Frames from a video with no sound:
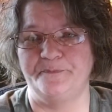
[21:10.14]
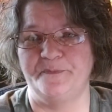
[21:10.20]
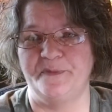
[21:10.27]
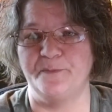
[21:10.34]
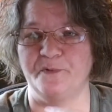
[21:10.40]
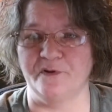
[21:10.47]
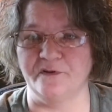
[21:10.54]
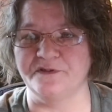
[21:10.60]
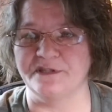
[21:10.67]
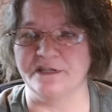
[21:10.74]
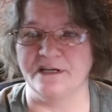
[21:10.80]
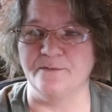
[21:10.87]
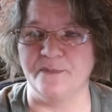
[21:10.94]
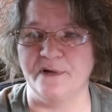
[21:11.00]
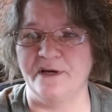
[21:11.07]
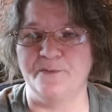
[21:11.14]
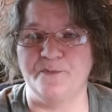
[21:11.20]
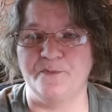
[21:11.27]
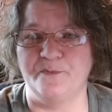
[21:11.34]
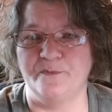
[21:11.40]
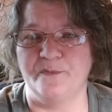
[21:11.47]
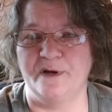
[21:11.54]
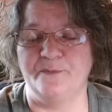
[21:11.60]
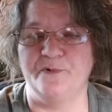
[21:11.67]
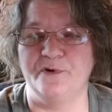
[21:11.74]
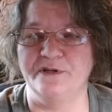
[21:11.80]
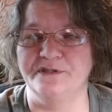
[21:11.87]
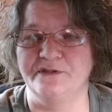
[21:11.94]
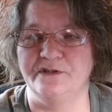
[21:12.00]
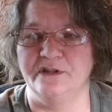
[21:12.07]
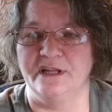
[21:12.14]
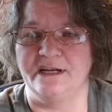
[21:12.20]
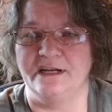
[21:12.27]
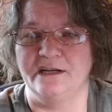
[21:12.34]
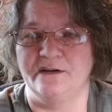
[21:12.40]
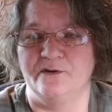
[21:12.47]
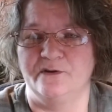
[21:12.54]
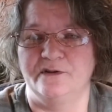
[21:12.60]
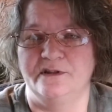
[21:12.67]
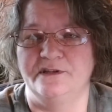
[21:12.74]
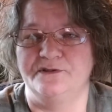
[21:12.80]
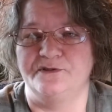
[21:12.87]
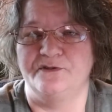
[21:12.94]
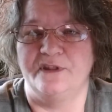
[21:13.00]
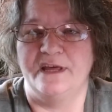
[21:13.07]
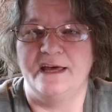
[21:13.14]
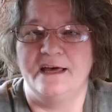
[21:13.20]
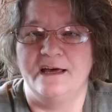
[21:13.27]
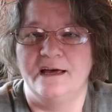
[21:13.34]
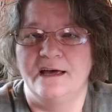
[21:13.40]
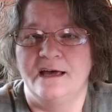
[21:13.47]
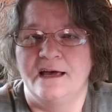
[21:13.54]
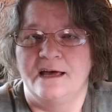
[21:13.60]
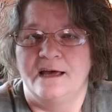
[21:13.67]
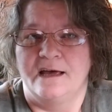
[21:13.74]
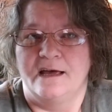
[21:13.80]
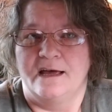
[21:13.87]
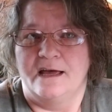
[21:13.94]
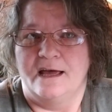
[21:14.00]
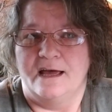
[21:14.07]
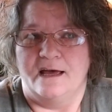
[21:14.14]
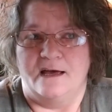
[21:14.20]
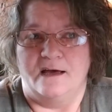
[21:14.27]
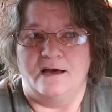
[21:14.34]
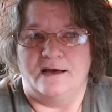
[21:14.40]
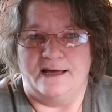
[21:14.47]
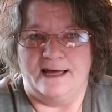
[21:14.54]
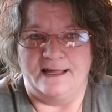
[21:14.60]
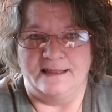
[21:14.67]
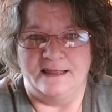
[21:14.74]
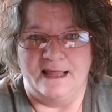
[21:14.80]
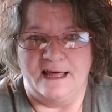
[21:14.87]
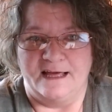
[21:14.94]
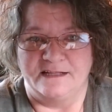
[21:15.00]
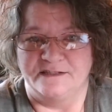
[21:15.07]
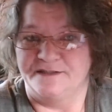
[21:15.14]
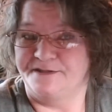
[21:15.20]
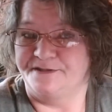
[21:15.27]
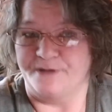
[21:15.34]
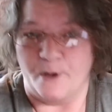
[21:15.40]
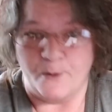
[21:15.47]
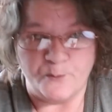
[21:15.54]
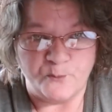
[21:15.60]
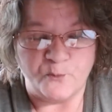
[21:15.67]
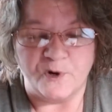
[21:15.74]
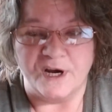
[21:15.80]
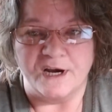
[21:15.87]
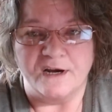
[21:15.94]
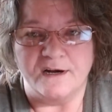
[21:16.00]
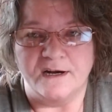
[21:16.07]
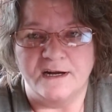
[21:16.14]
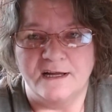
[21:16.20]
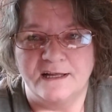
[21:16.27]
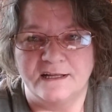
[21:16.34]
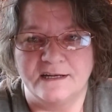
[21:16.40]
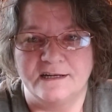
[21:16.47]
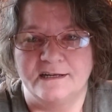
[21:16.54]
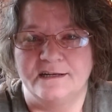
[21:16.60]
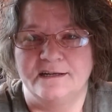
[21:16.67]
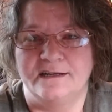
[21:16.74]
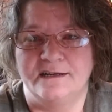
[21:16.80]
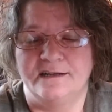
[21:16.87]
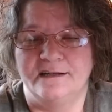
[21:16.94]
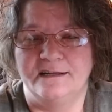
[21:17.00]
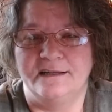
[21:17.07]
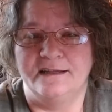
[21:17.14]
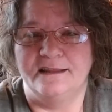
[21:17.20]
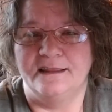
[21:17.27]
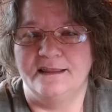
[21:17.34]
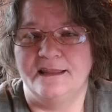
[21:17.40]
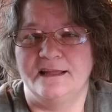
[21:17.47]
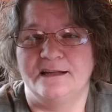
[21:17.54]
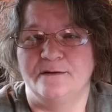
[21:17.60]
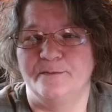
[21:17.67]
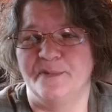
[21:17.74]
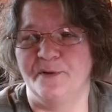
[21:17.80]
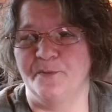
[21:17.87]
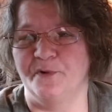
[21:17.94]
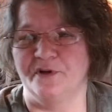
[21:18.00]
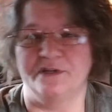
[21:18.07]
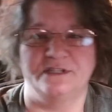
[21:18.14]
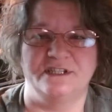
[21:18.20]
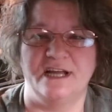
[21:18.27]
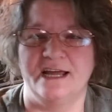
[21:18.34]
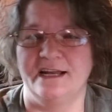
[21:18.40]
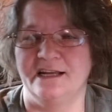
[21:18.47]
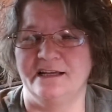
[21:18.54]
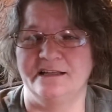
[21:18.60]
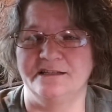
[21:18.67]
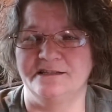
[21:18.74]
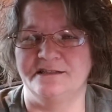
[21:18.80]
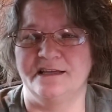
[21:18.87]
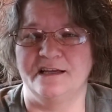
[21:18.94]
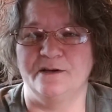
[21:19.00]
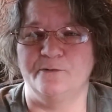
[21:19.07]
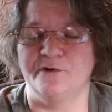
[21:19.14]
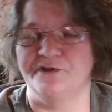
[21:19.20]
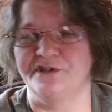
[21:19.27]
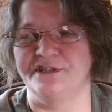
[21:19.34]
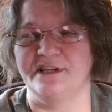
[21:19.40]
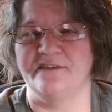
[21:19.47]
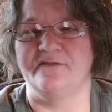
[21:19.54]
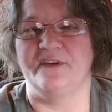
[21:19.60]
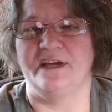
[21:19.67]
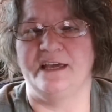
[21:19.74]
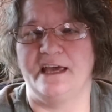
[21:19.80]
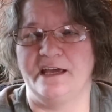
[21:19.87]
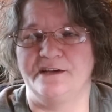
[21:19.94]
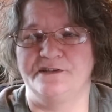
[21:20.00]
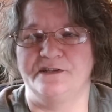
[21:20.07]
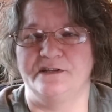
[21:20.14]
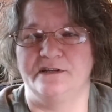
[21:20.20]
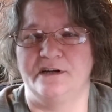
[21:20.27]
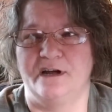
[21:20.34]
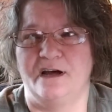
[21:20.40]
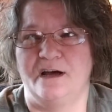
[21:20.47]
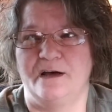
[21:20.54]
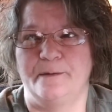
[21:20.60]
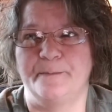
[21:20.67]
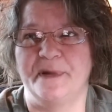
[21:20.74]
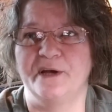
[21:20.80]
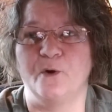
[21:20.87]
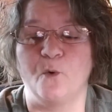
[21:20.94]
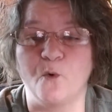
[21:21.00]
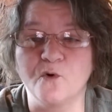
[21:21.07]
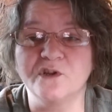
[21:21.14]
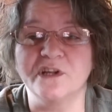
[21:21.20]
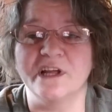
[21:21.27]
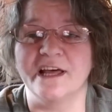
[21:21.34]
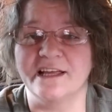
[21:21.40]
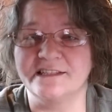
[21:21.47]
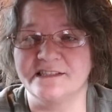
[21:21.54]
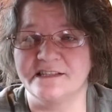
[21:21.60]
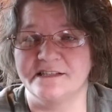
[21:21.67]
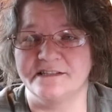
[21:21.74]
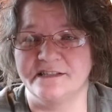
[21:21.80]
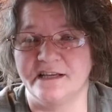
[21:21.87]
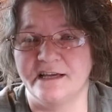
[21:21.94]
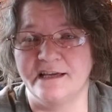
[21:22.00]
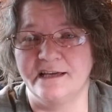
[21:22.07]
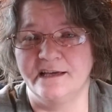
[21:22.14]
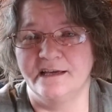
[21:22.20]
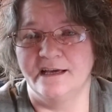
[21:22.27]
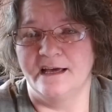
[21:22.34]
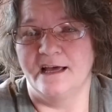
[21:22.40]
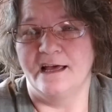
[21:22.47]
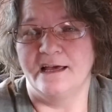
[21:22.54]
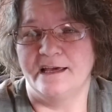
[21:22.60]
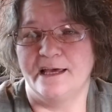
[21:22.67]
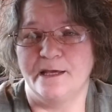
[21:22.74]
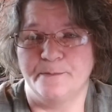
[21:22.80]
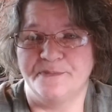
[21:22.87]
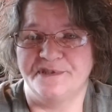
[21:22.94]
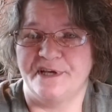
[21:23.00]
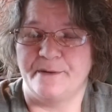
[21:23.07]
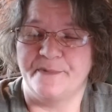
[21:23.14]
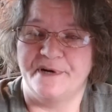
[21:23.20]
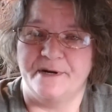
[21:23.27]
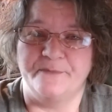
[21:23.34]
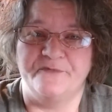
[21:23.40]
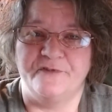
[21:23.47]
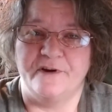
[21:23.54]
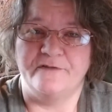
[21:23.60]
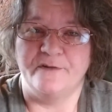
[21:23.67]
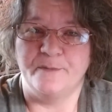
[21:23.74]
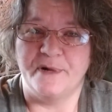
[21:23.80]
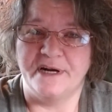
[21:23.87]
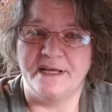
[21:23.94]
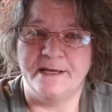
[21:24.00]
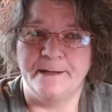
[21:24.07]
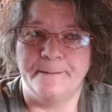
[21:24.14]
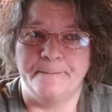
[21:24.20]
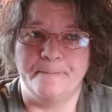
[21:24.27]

people have seen my prints or linen or this or that online somewhere, and then people are chatting and saying, well, she's on vacation. My old Etsy site keeps coming up for everybody,